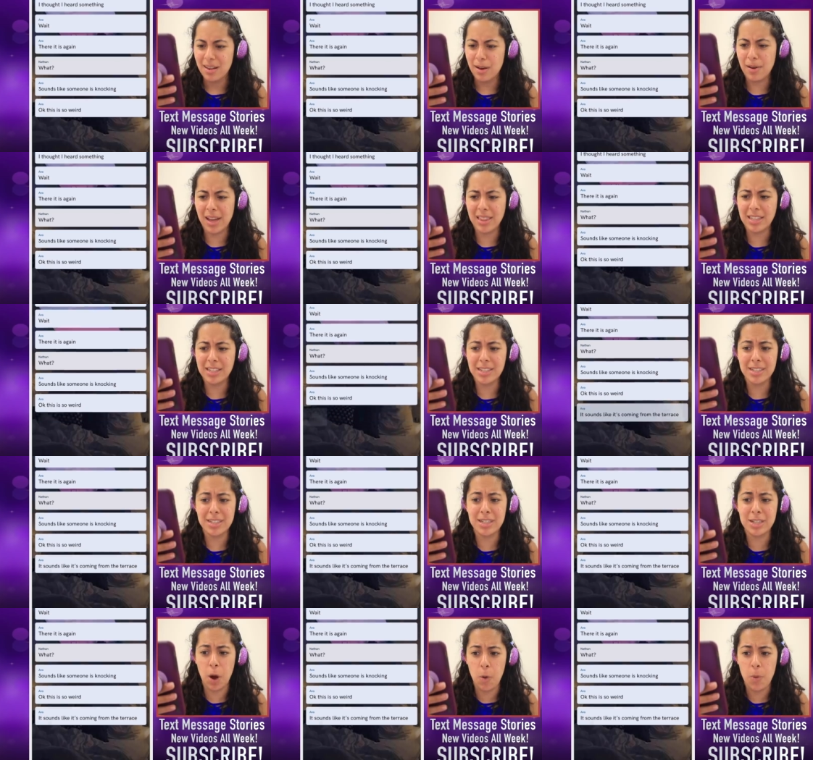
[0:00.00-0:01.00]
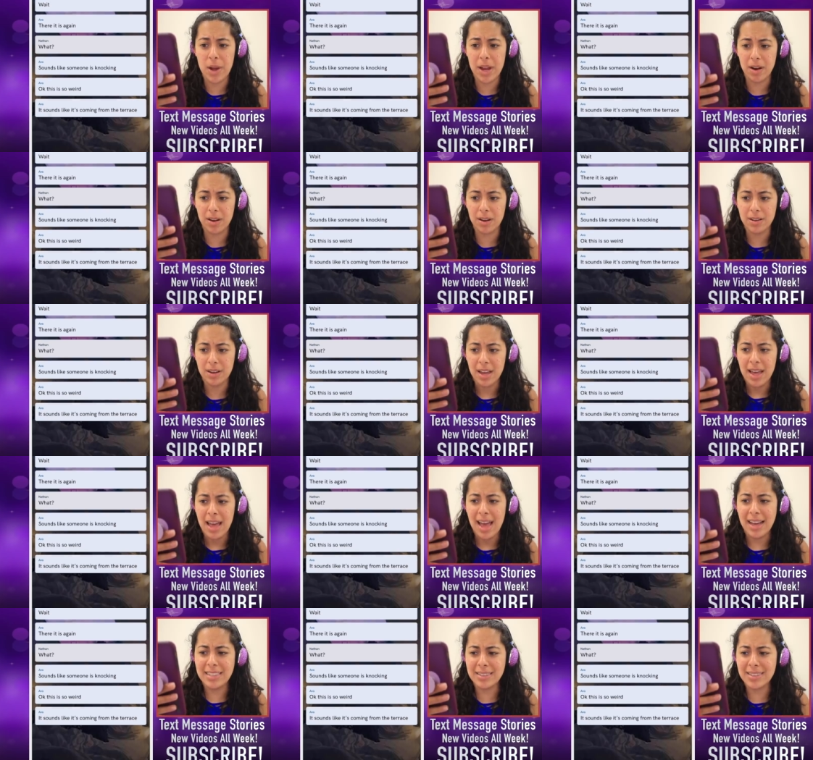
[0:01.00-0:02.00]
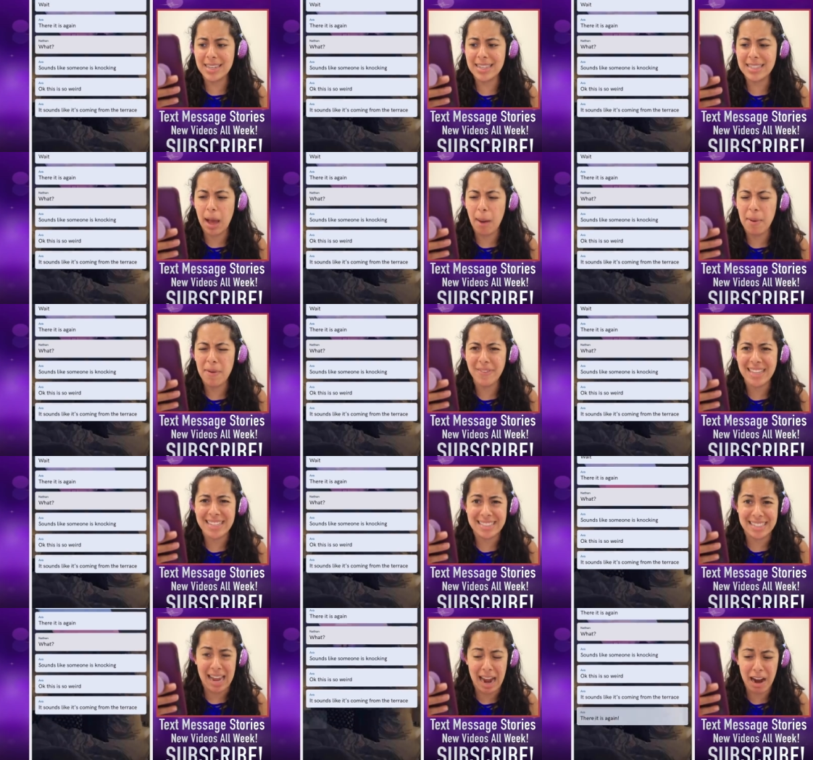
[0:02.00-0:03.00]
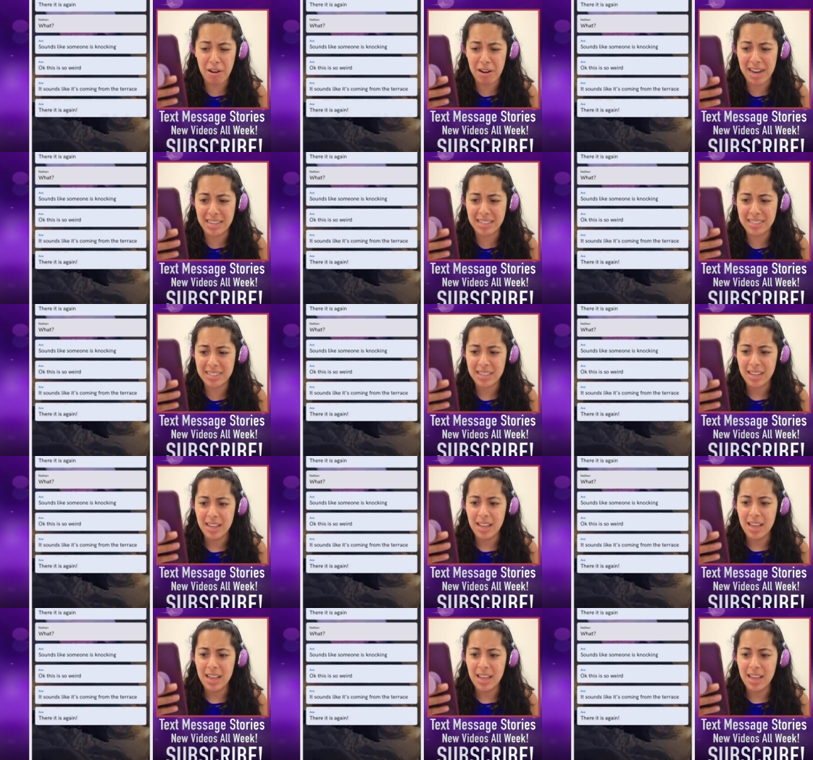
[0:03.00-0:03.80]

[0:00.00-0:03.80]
Okay, this is so weird. It sounds like it's coming from the terrace.